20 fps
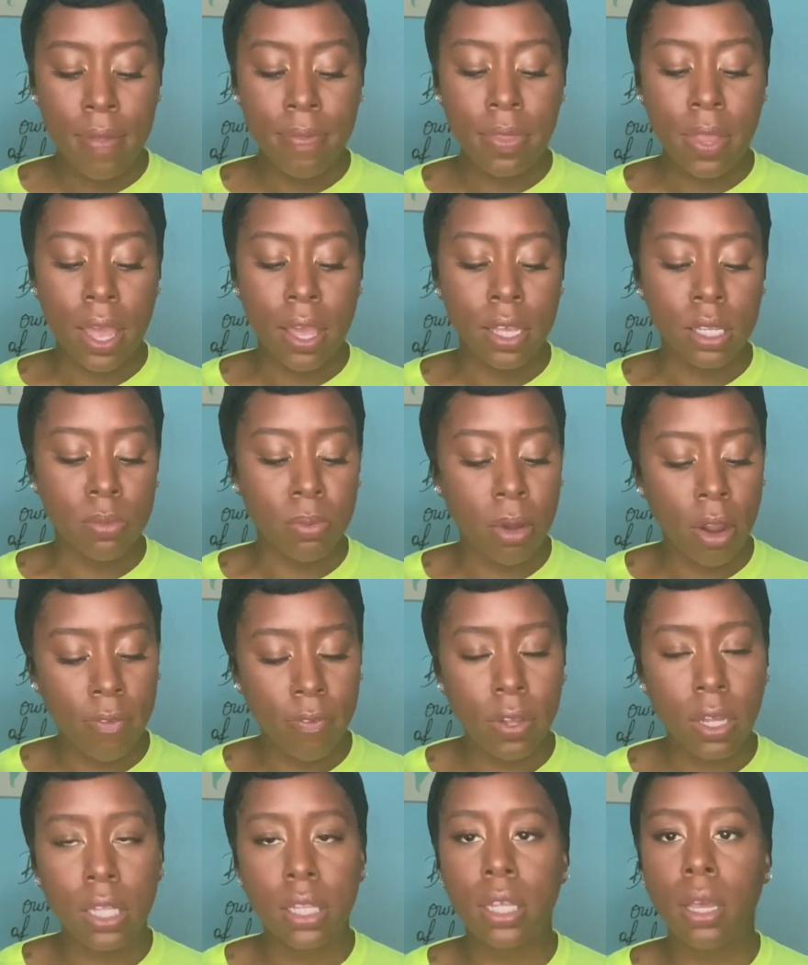that is
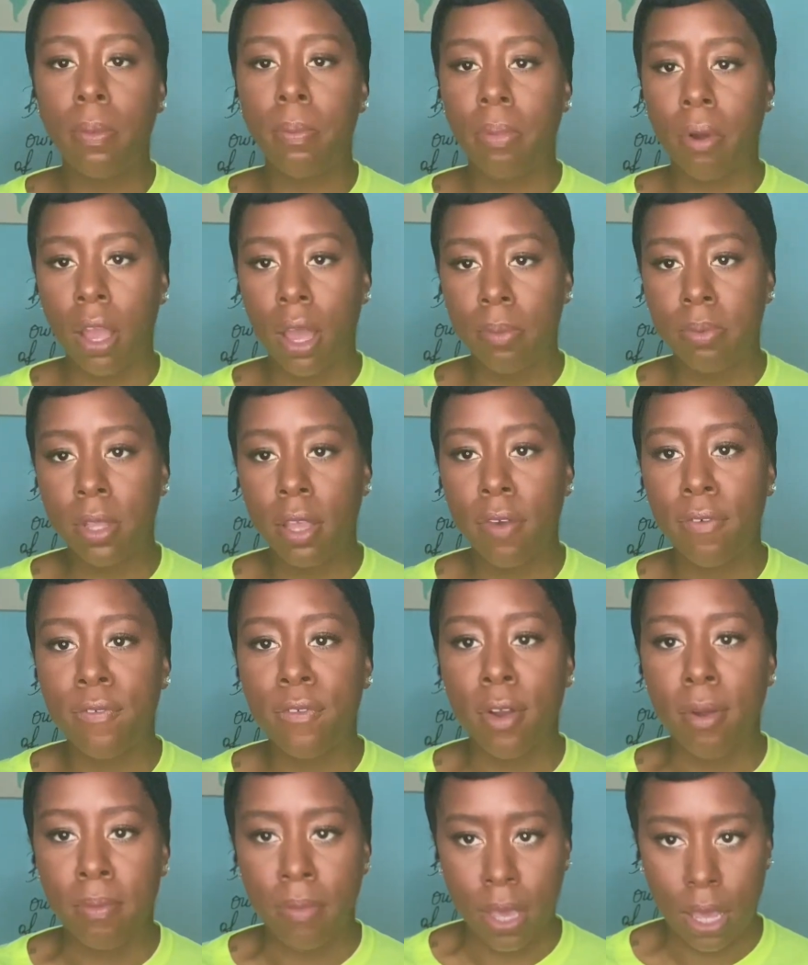perfectly prepped
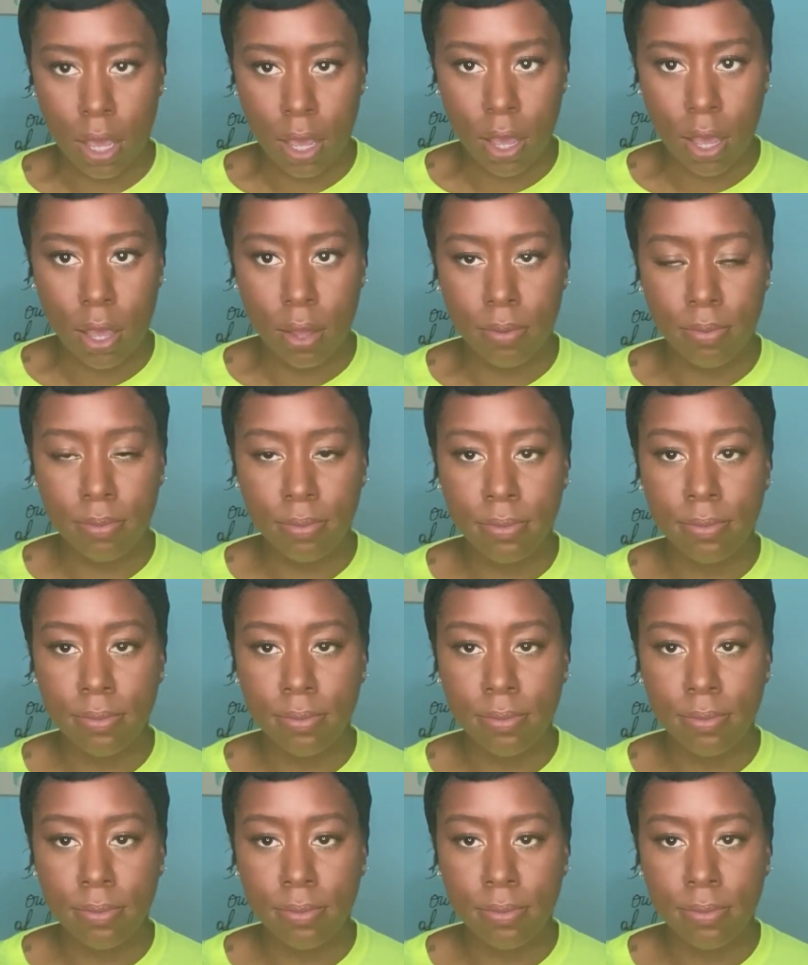for makeup.